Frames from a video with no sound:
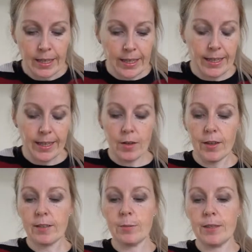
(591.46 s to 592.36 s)
There you go,
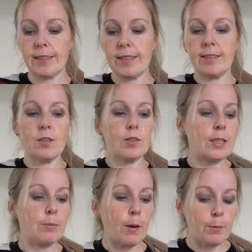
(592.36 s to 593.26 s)
there's my seeds all
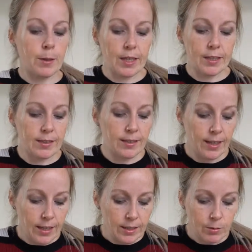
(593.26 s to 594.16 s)
de-pumpkined.
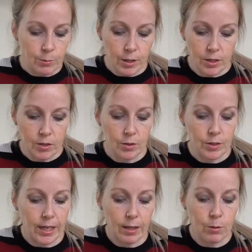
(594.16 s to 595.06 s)
So what we're going to do
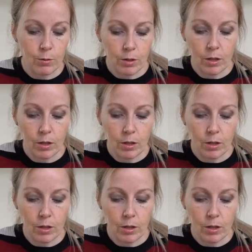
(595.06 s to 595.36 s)
now